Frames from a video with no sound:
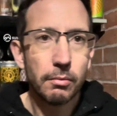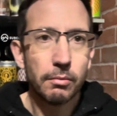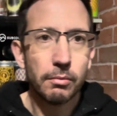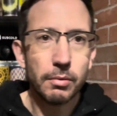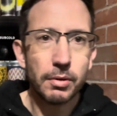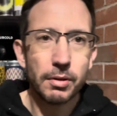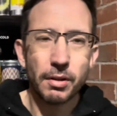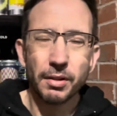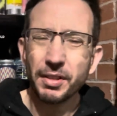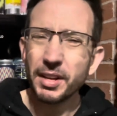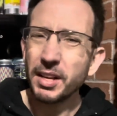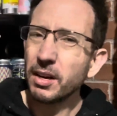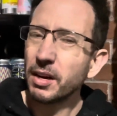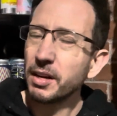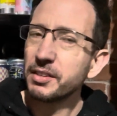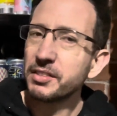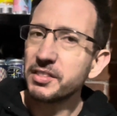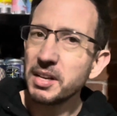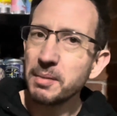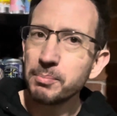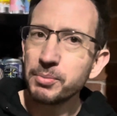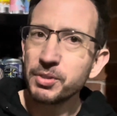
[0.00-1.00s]
I think I had a
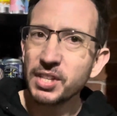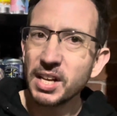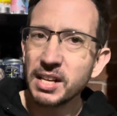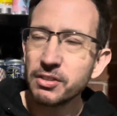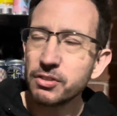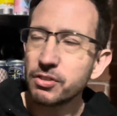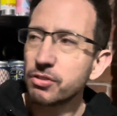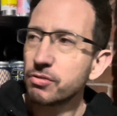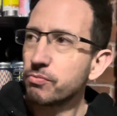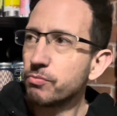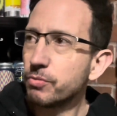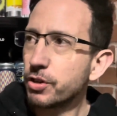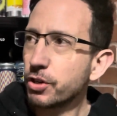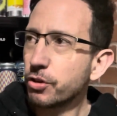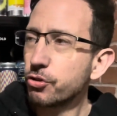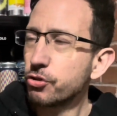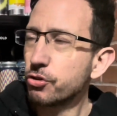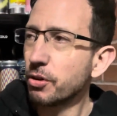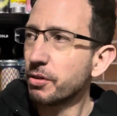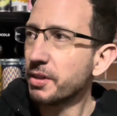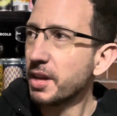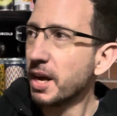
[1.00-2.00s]
10%
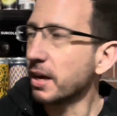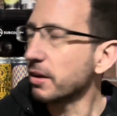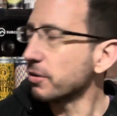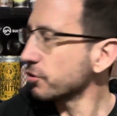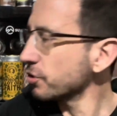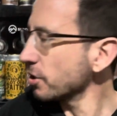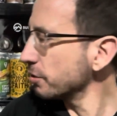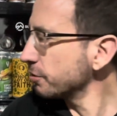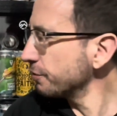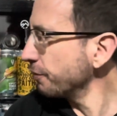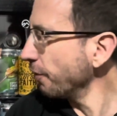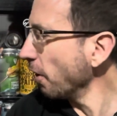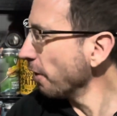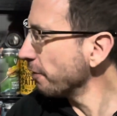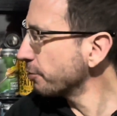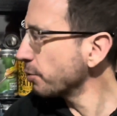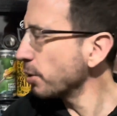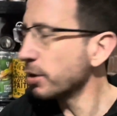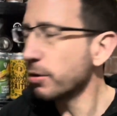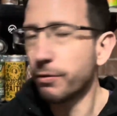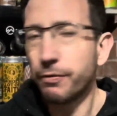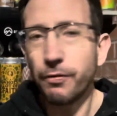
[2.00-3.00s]
reduction on that. So it's
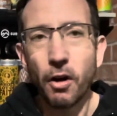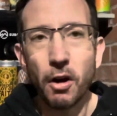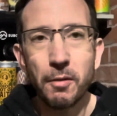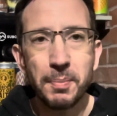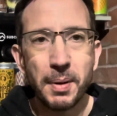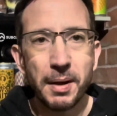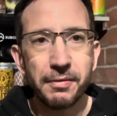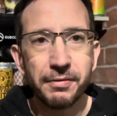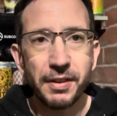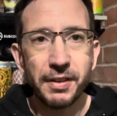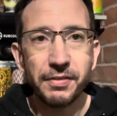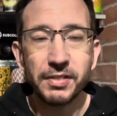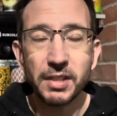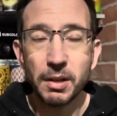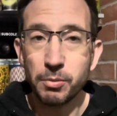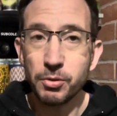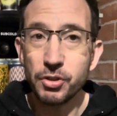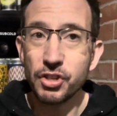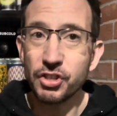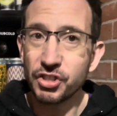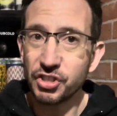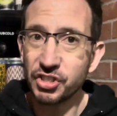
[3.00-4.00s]
£5 or £5.50,
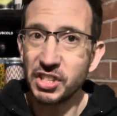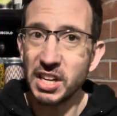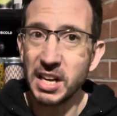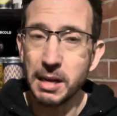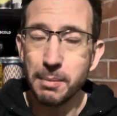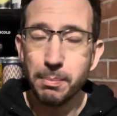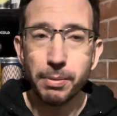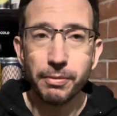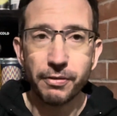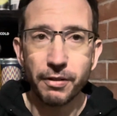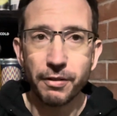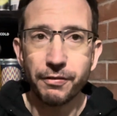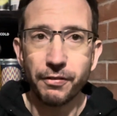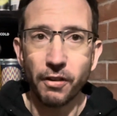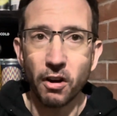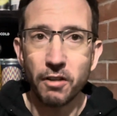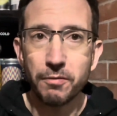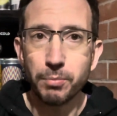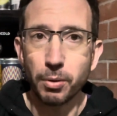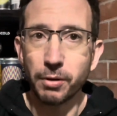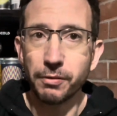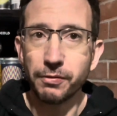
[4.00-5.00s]
which is steep for a
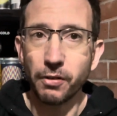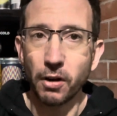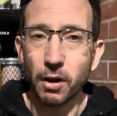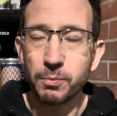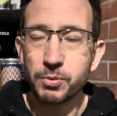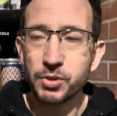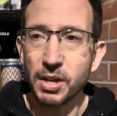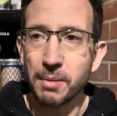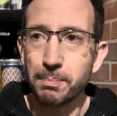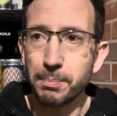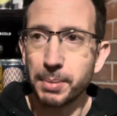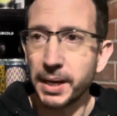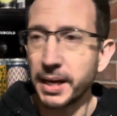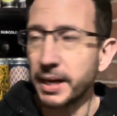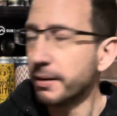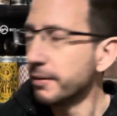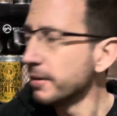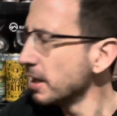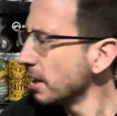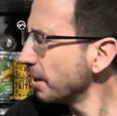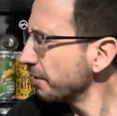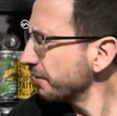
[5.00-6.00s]
5.5% beer.
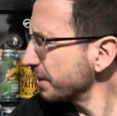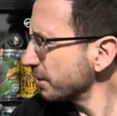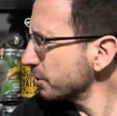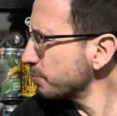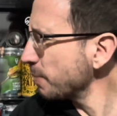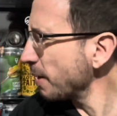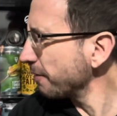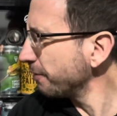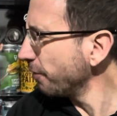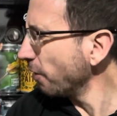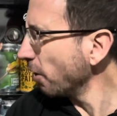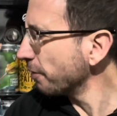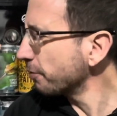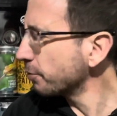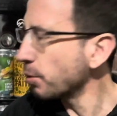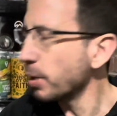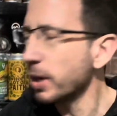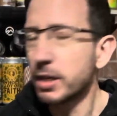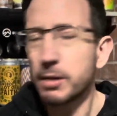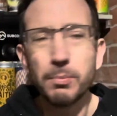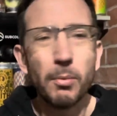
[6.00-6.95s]
I think it's about £5.